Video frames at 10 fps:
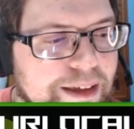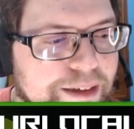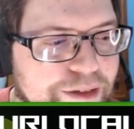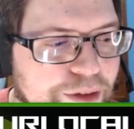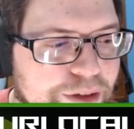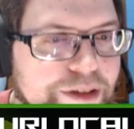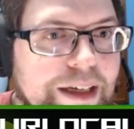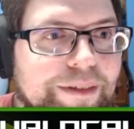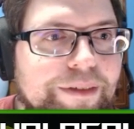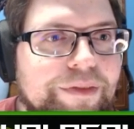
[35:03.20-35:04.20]
Of course,
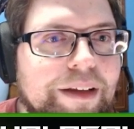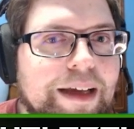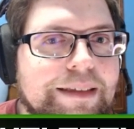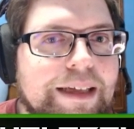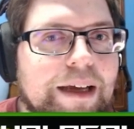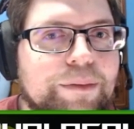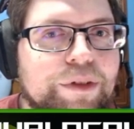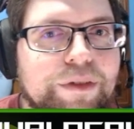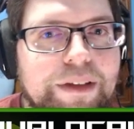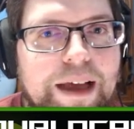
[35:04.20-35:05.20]
you have a flying type
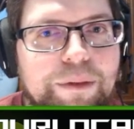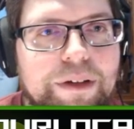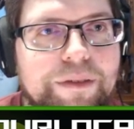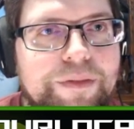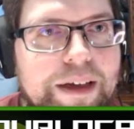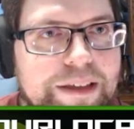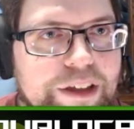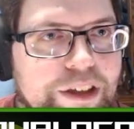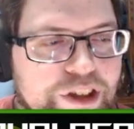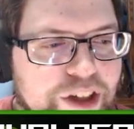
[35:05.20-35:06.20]
move that would affect a
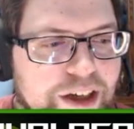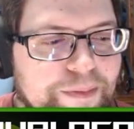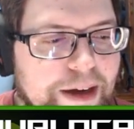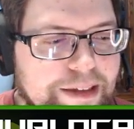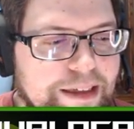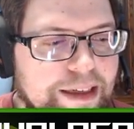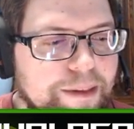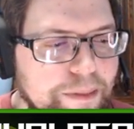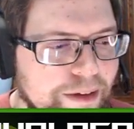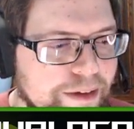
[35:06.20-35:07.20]
good chunk of my team.